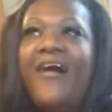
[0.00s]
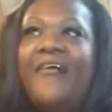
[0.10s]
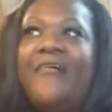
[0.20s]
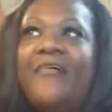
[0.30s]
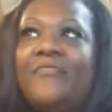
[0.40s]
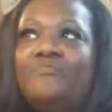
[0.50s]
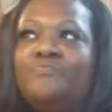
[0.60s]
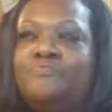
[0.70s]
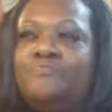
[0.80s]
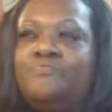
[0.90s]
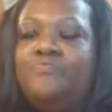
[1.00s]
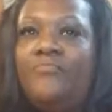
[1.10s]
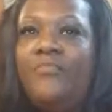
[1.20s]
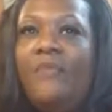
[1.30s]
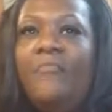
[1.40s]
Um,
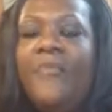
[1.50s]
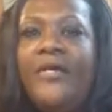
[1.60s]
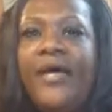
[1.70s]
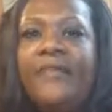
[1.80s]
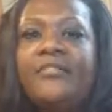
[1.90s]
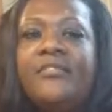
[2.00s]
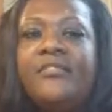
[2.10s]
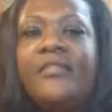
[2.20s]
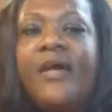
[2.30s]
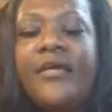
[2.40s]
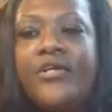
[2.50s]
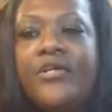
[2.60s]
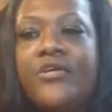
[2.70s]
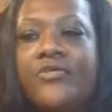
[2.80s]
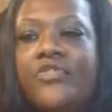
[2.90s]
but I just I
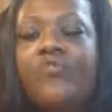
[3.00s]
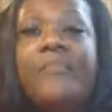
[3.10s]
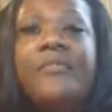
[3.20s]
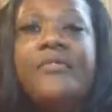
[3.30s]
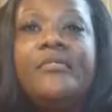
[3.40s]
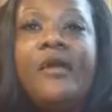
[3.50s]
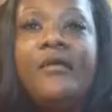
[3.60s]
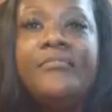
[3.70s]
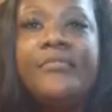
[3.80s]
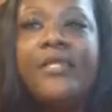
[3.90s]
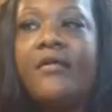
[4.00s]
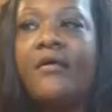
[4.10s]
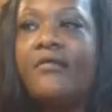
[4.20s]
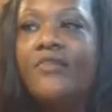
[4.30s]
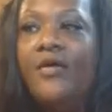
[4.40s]
encourage women um, that
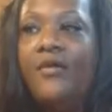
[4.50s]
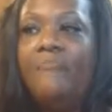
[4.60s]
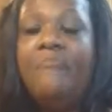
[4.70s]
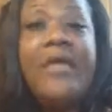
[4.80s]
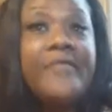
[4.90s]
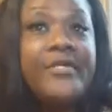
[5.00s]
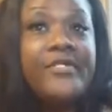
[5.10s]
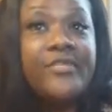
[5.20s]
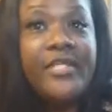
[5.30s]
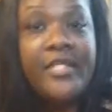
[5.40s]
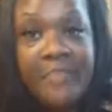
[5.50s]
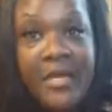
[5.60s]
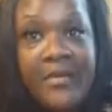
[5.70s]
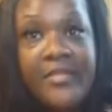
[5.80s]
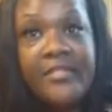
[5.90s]
are married or getting
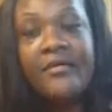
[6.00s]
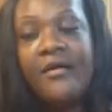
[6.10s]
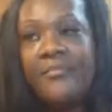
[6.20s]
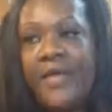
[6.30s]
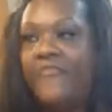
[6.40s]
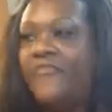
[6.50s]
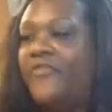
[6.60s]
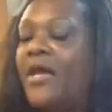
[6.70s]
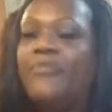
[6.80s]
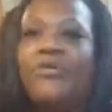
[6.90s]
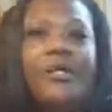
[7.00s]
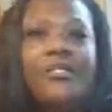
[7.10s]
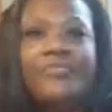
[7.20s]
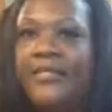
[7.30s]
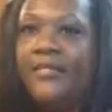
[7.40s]
married. Um, have a phenomenal
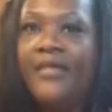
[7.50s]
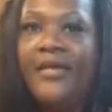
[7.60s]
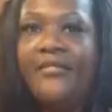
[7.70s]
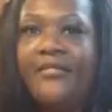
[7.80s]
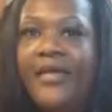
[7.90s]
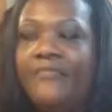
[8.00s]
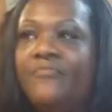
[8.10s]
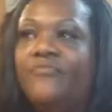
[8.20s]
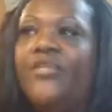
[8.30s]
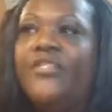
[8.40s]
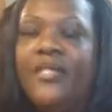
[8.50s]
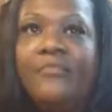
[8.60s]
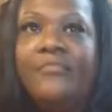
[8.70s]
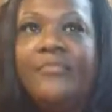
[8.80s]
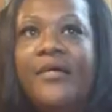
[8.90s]
husband, and and with
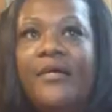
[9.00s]
him,